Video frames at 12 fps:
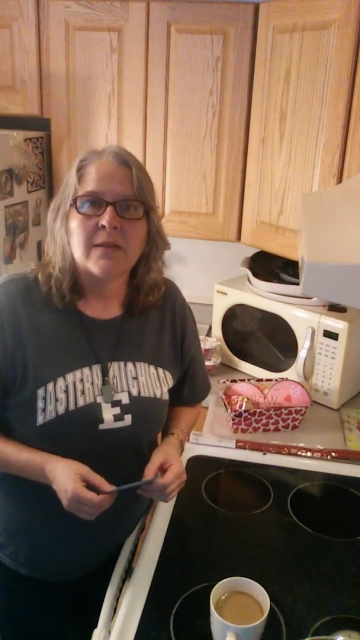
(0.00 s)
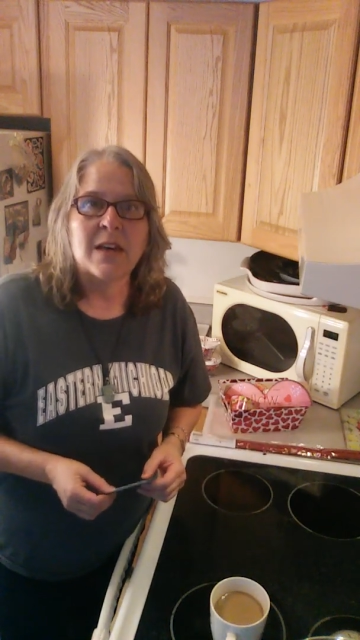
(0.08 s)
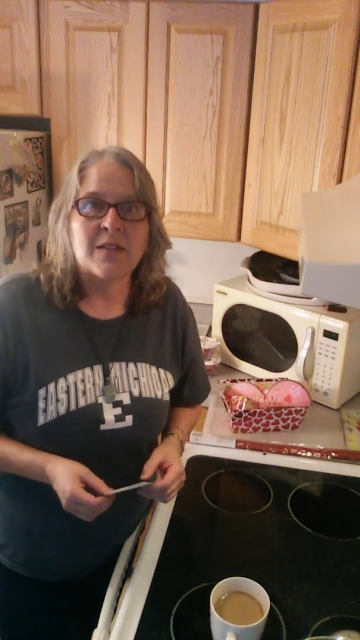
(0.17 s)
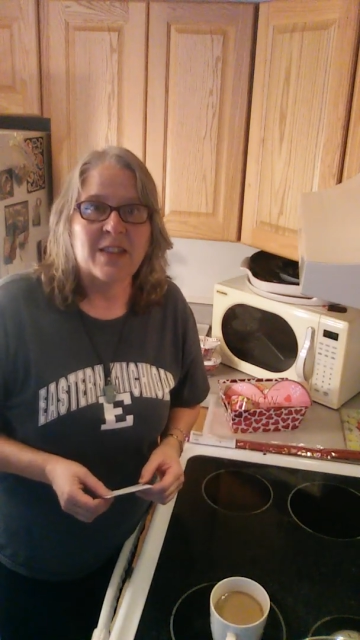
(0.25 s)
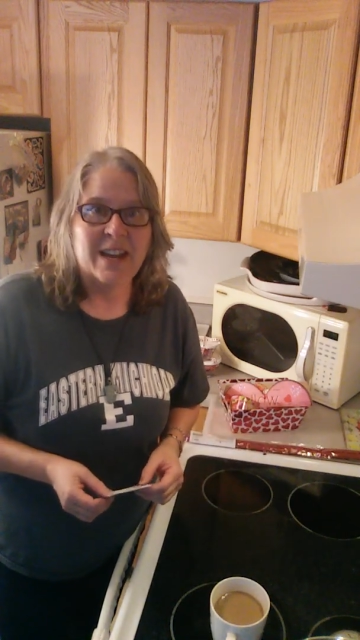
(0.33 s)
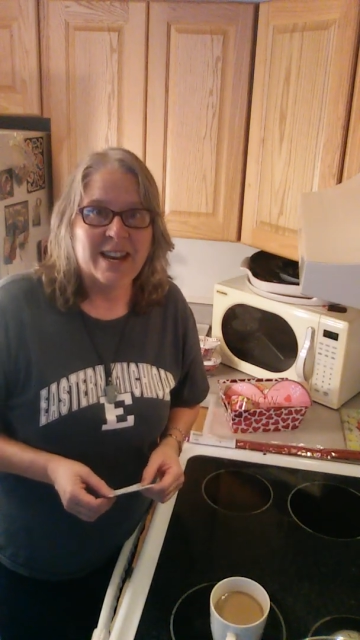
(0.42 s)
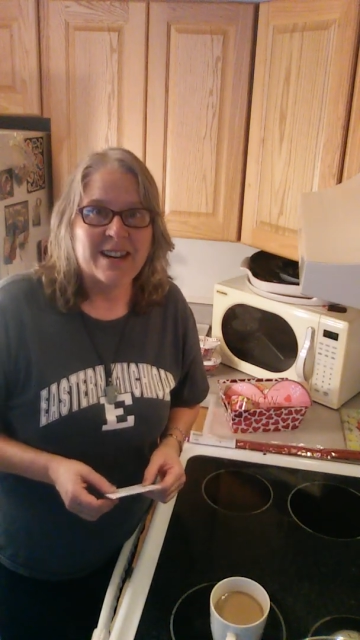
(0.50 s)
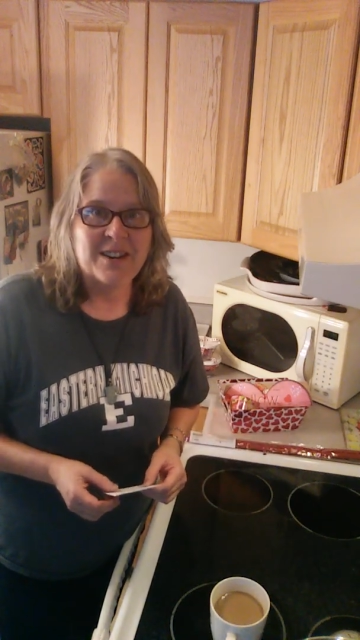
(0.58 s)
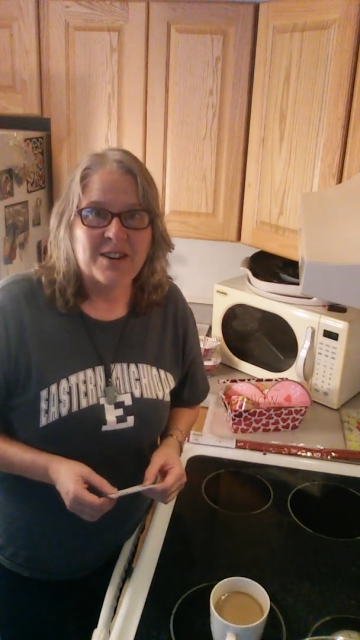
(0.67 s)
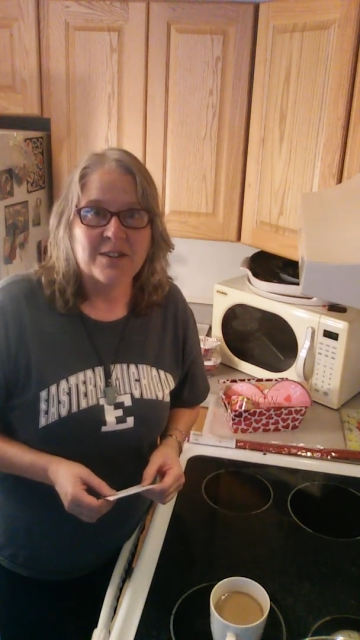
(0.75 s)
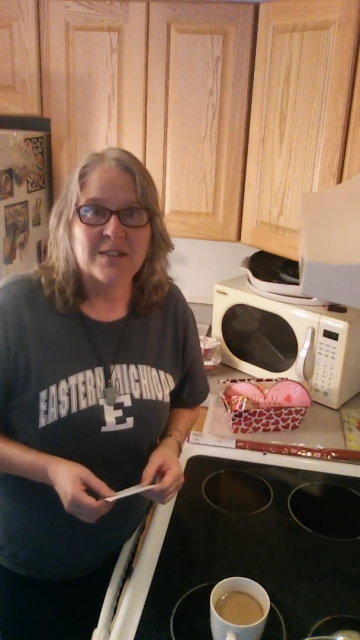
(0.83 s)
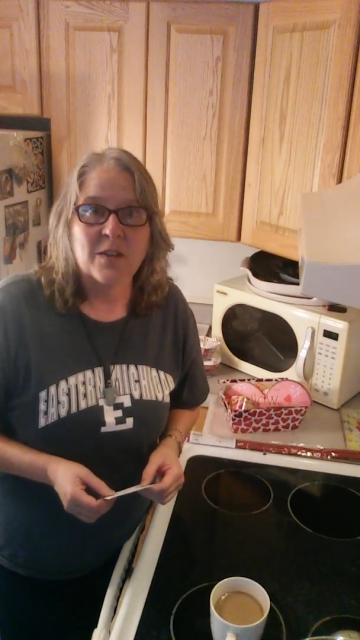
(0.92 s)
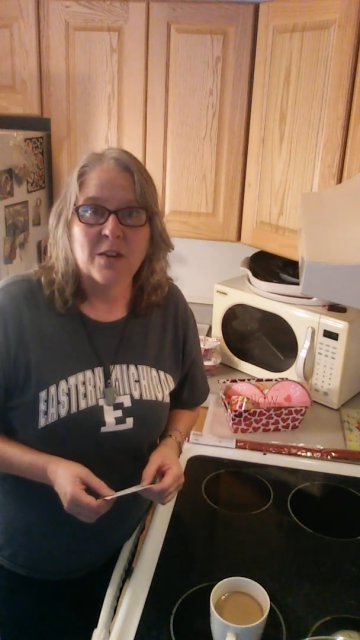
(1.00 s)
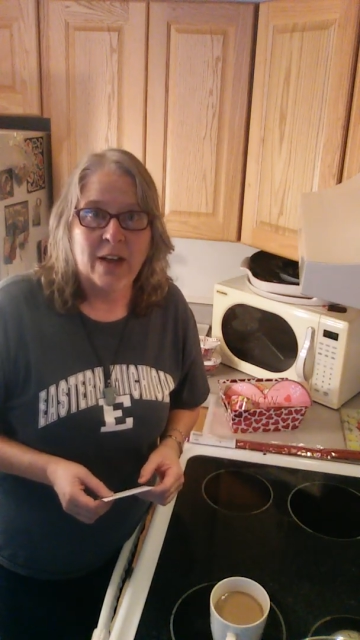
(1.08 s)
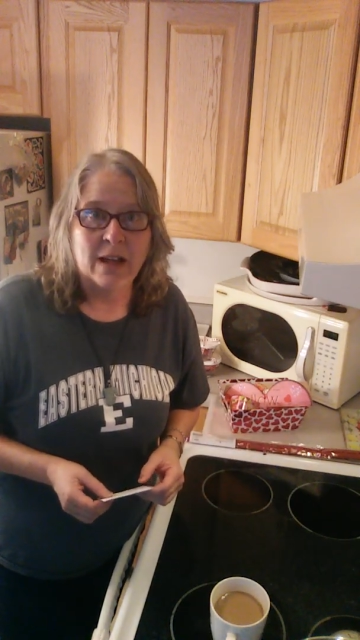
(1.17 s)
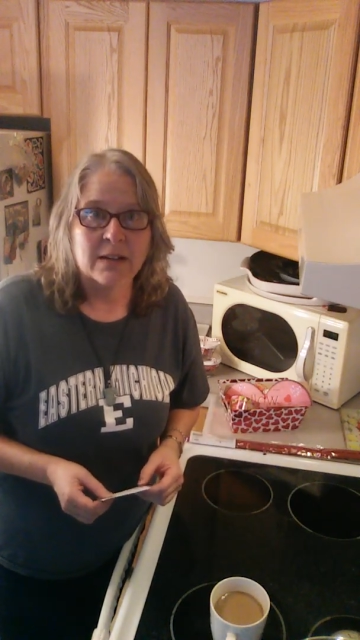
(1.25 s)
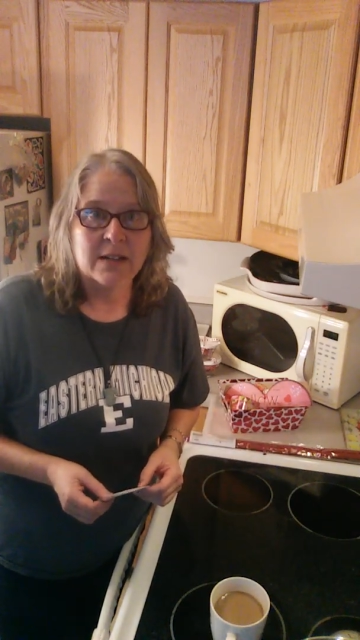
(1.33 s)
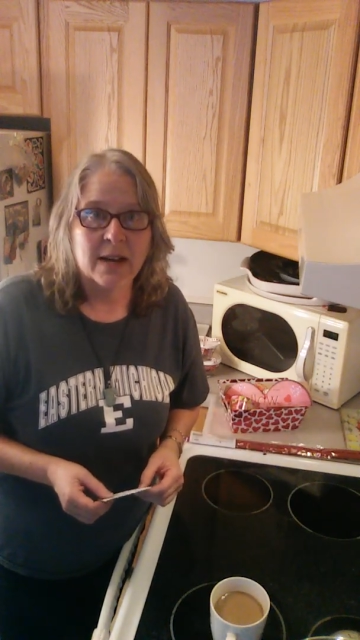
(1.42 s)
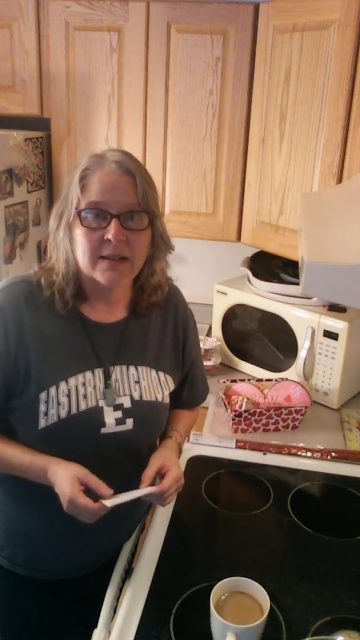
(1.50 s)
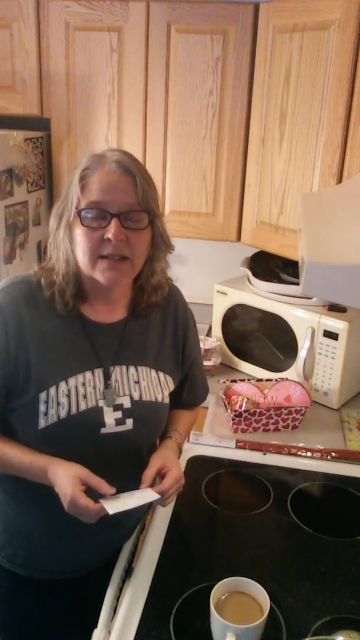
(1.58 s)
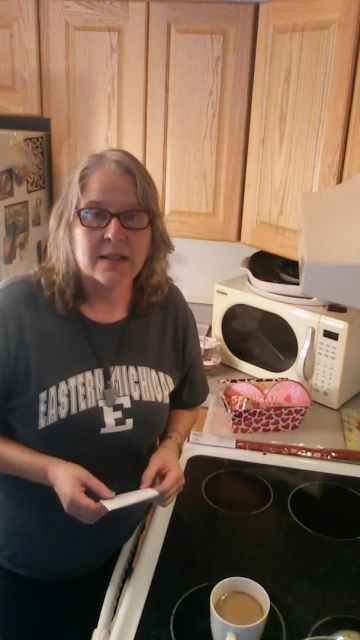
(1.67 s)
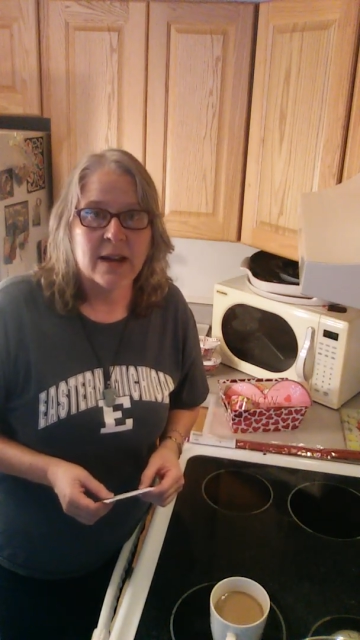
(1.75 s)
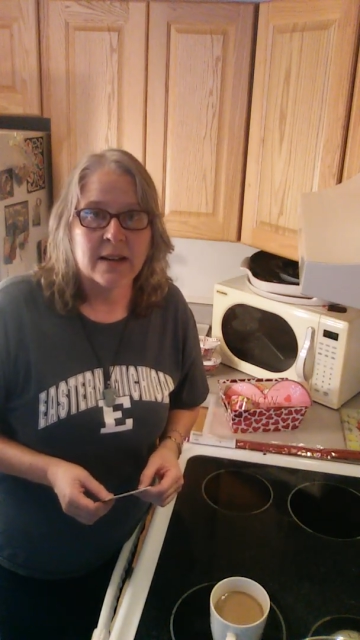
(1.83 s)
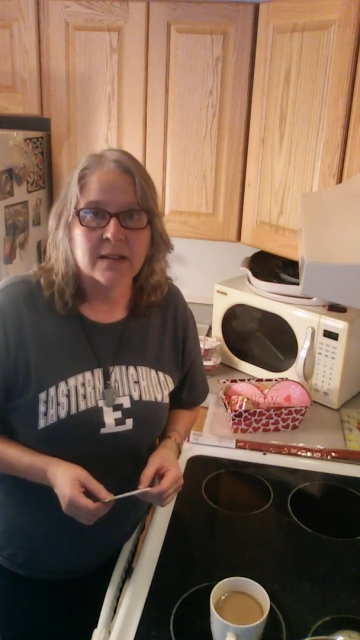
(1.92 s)
that they can use for
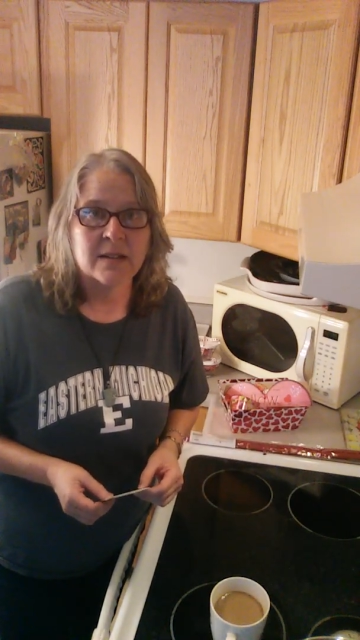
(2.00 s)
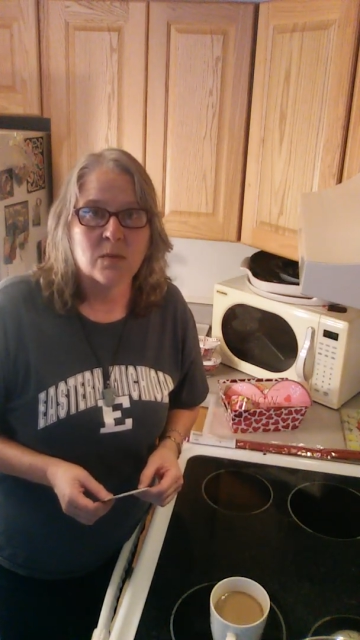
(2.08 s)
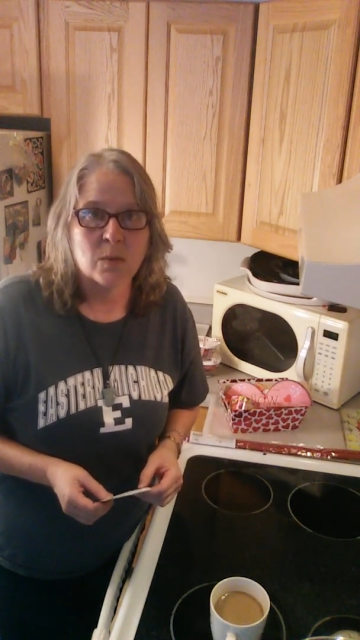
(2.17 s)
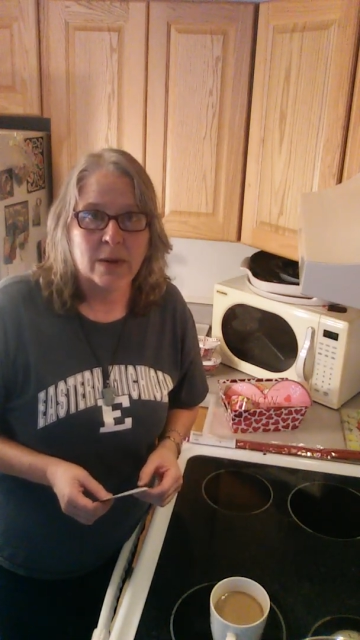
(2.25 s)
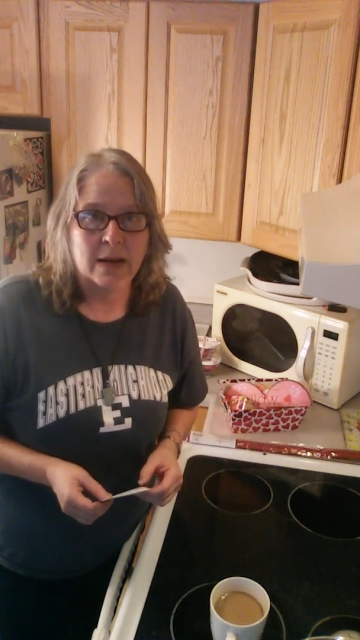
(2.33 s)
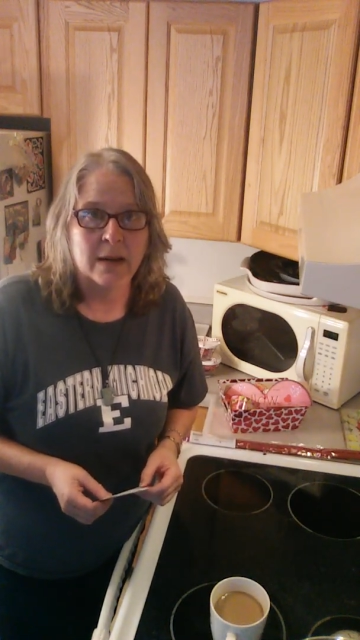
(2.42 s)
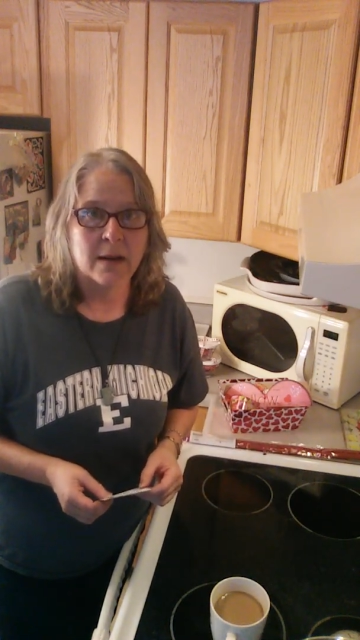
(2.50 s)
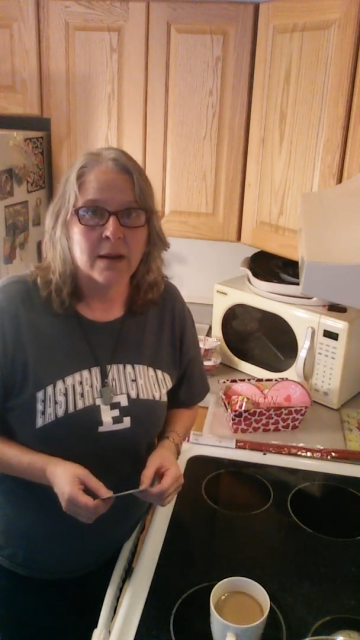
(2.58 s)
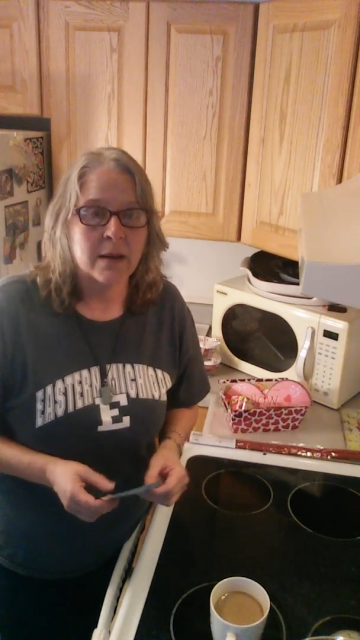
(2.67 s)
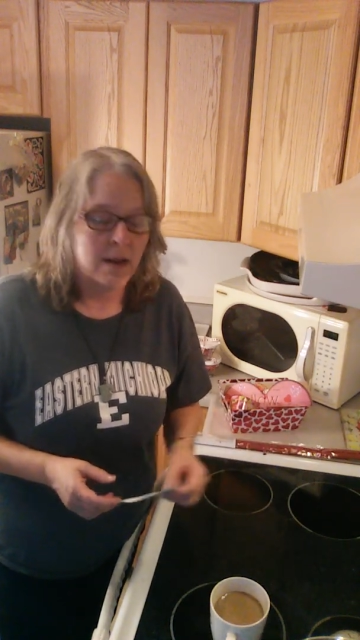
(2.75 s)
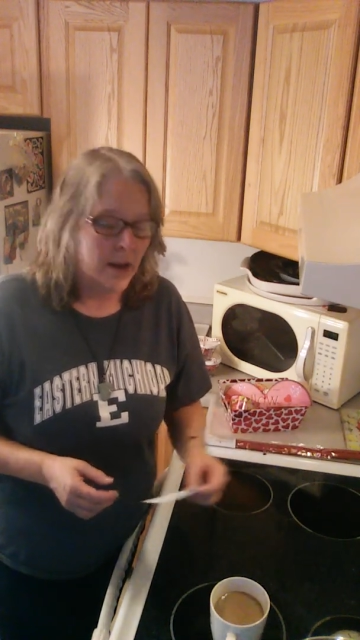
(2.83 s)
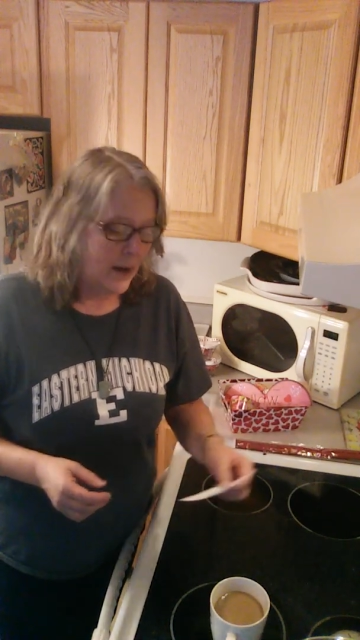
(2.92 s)
Valentine's next week?